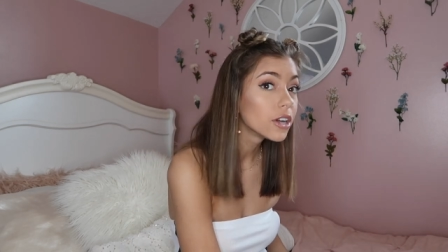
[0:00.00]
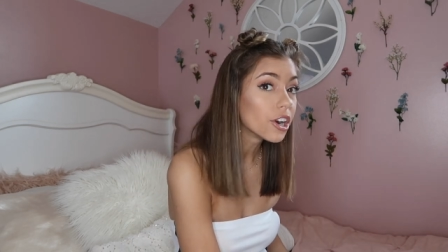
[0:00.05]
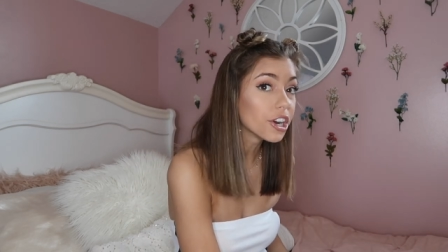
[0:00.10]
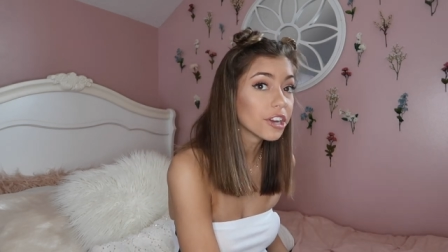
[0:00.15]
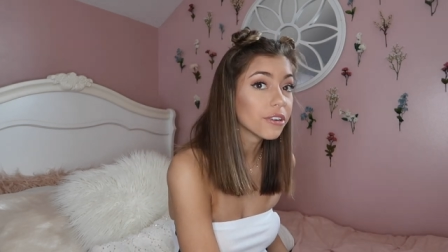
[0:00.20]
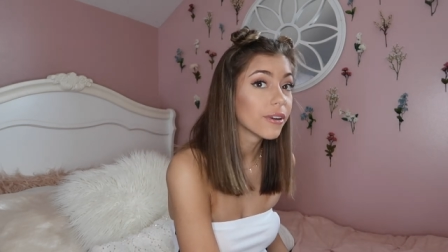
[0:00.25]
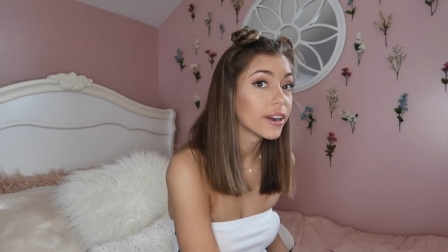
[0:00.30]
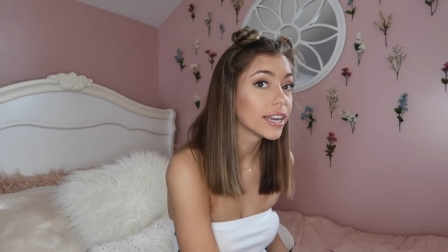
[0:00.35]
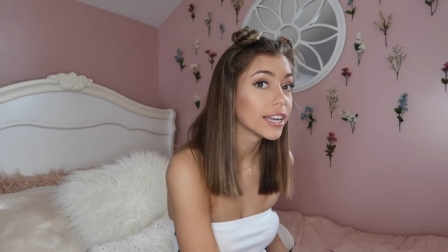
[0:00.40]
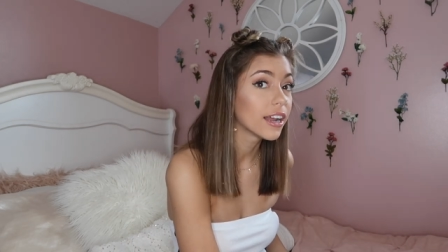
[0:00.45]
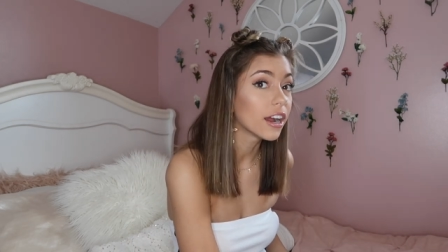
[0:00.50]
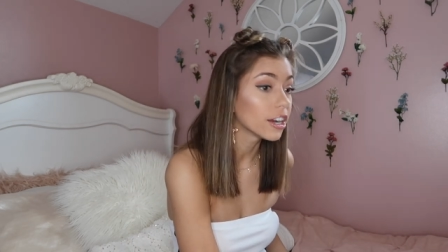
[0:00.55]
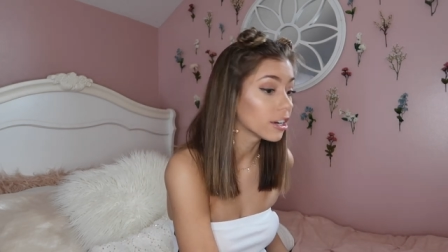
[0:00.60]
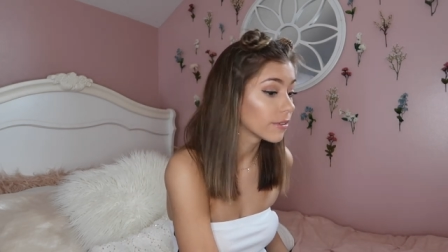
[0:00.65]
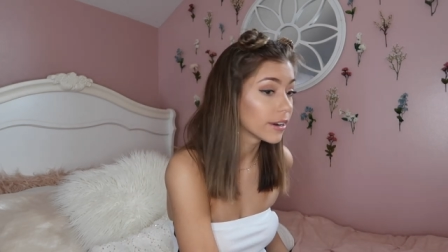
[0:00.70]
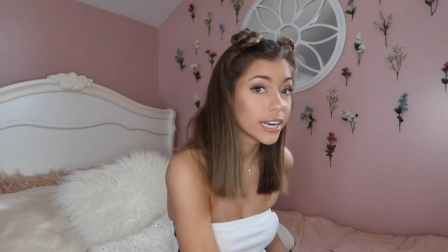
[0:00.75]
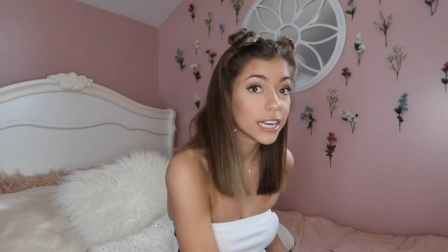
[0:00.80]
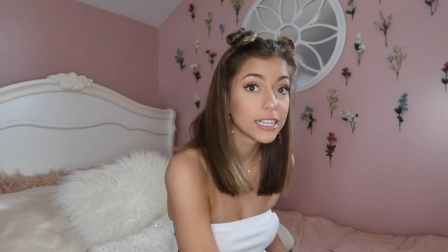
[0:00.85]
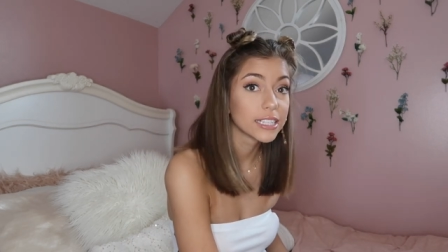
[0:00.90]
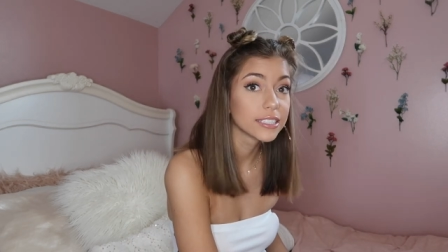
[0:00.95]
Are you ready? Are
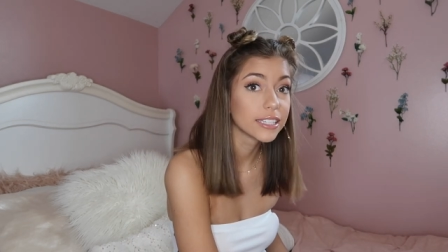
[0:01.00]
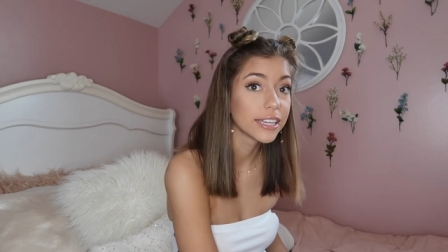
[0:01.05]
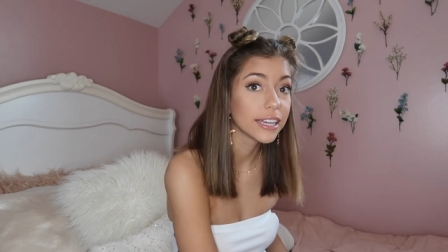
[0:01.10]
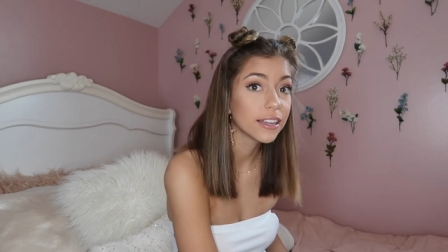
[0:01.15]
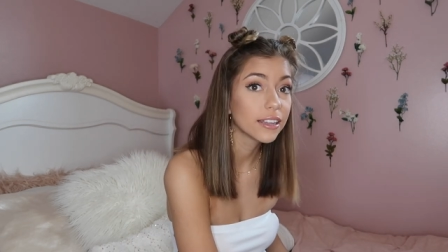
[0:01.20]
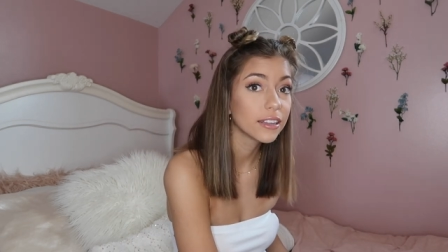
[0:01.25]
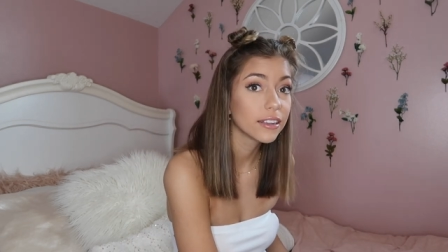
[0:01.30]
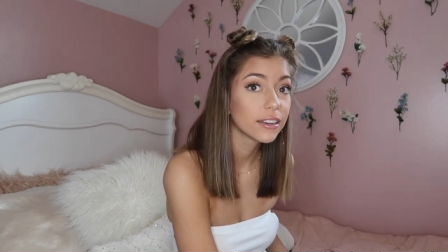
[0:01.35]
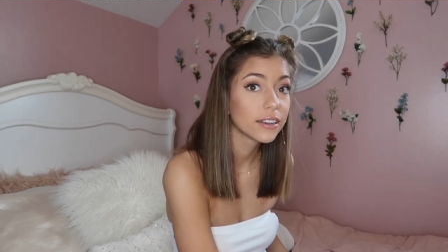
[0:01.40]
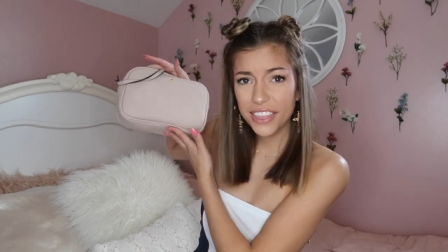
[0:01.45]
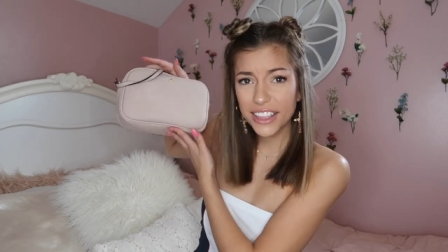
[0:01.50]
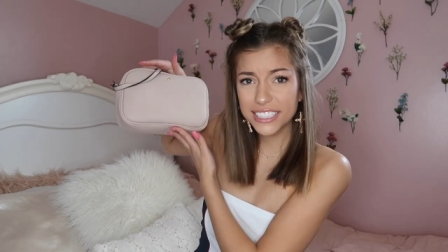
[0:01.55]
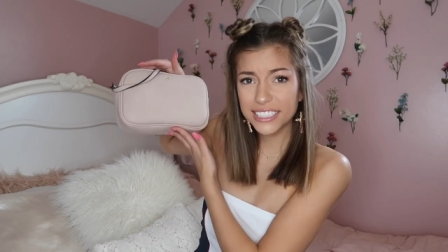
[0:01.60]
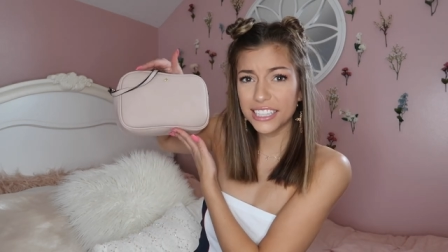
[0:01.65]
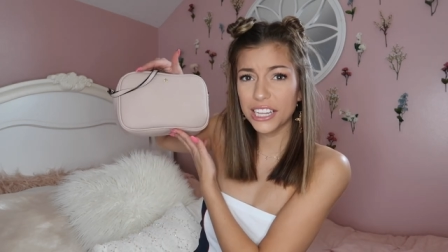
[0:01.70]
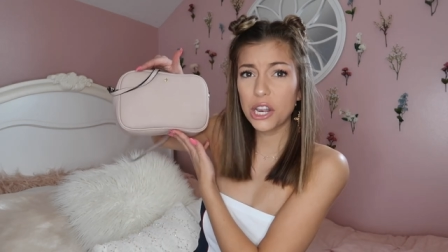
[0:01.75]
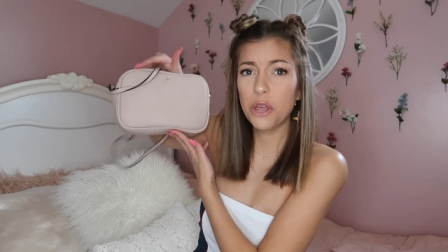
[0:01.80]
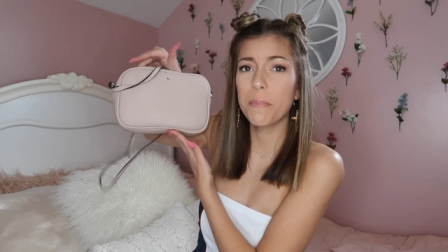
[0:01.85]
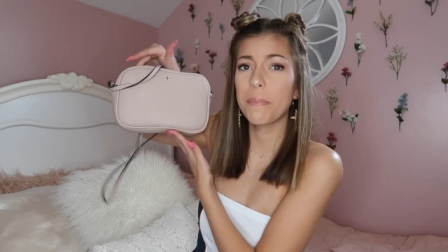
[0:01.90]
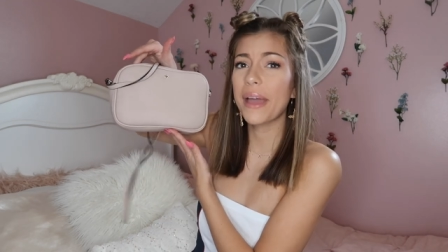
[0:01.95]
you ready to see it? This
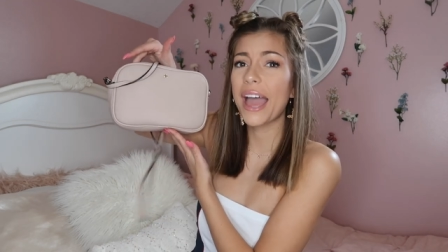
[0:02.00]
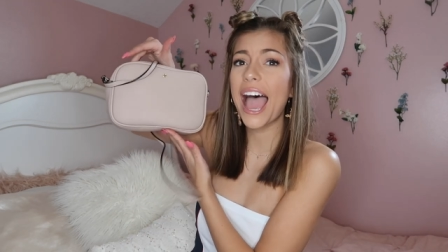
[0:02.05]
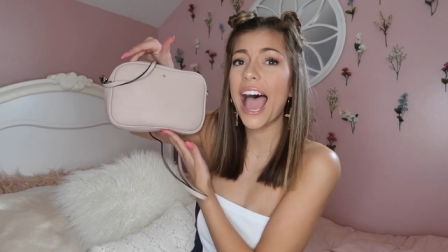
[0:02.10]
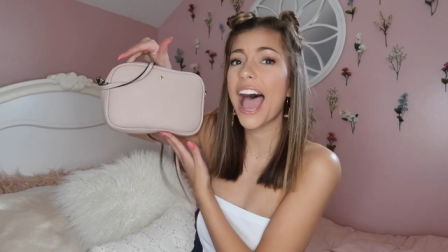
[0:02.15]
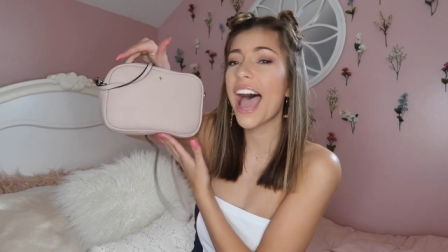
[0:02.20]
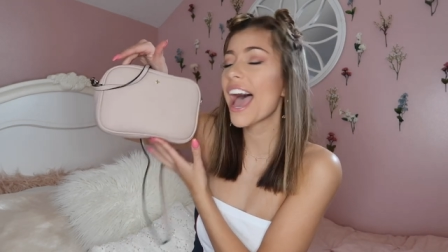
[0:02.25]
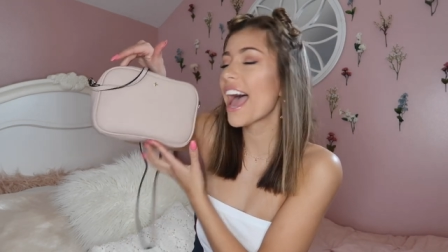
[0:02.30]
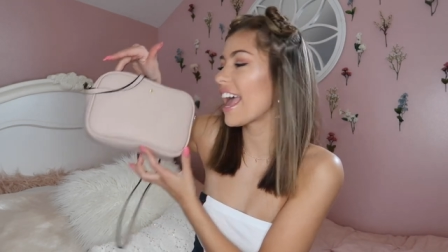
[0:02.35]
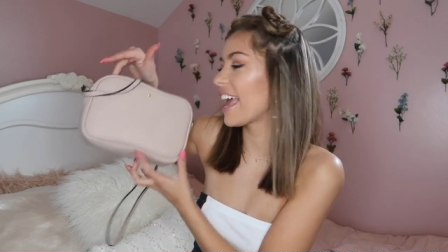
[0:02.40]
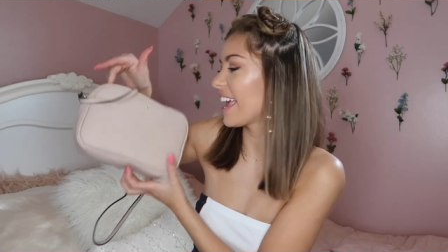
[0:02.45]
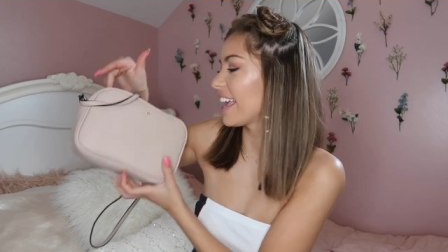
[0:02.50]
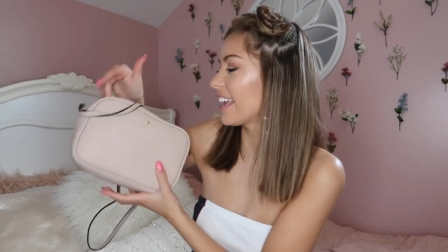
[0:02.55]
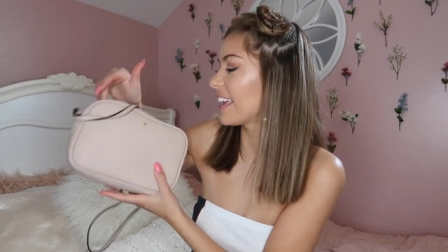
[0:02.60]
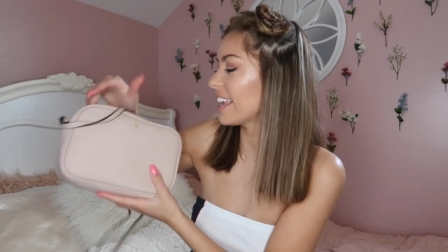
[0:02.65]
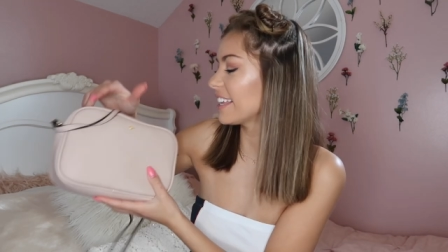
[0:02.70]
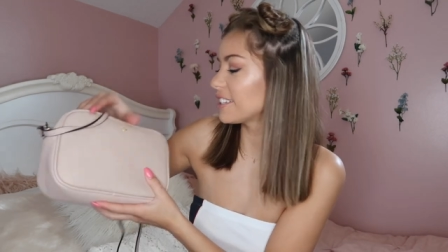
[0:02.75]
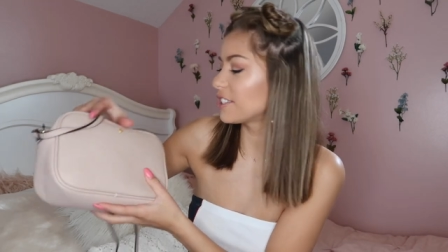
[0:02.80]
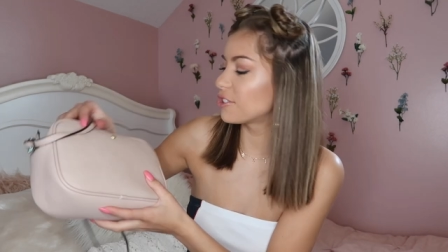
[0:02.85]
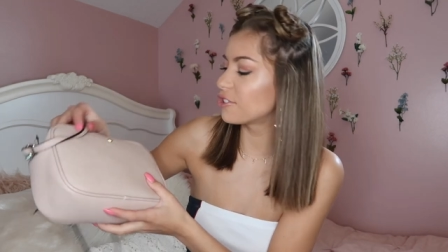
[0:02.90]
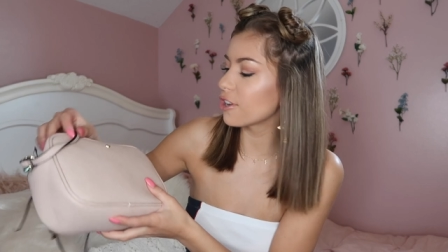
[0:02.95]
little bag.
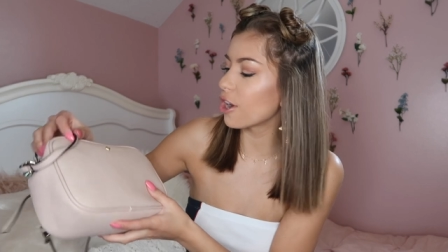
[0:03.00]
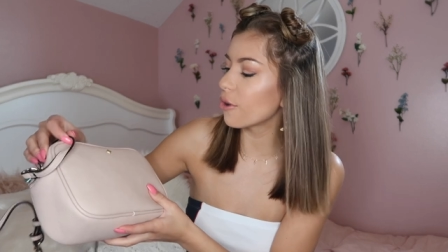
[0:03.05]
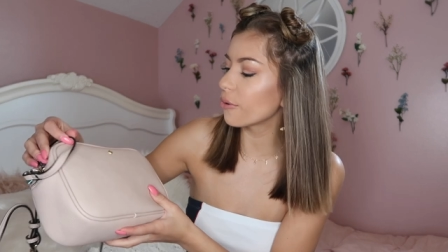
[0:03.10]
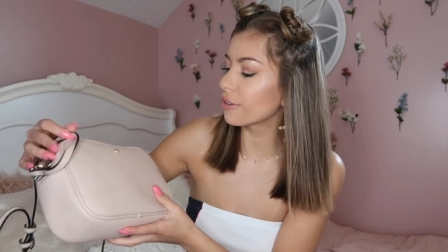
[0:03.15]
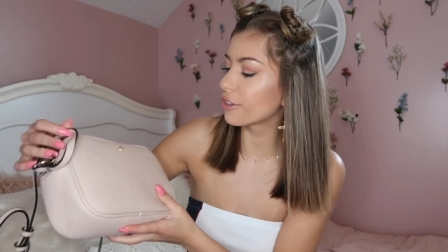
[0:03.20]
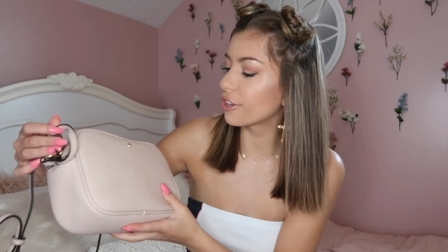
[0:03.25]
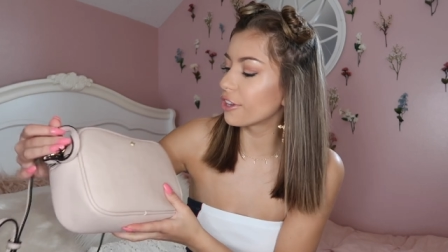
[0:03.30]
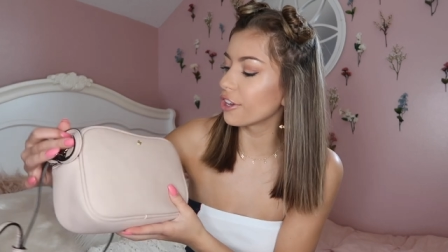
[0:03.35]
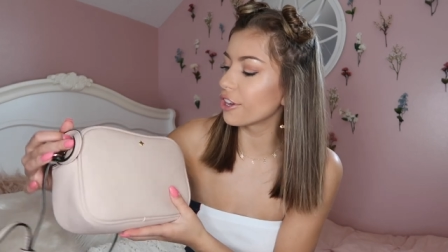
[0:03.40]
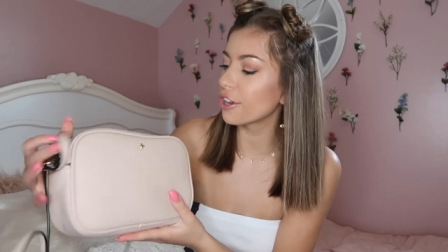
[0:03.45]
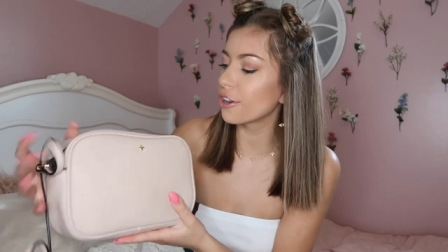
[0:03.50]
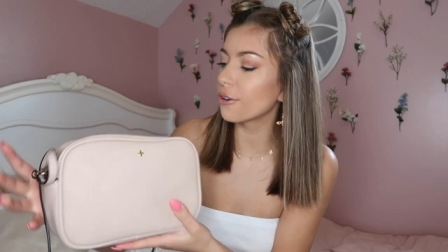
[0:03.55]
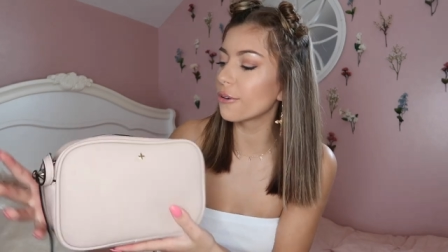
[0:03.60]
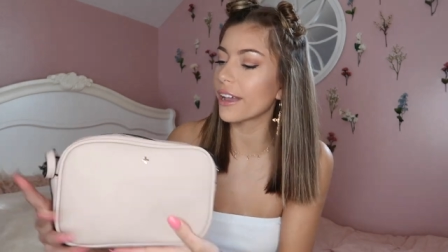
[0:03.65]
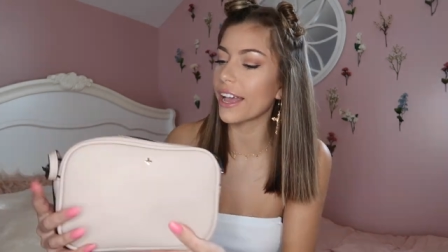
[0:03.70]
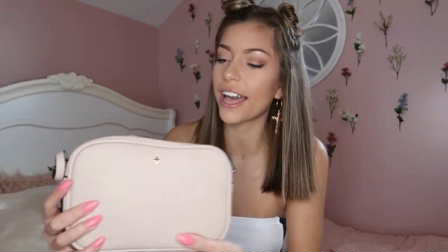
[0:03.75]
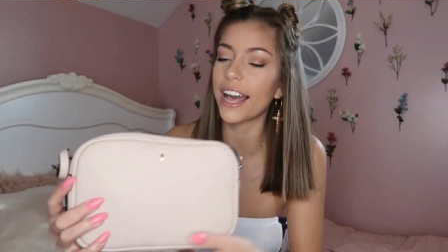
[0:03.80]
It's so cute.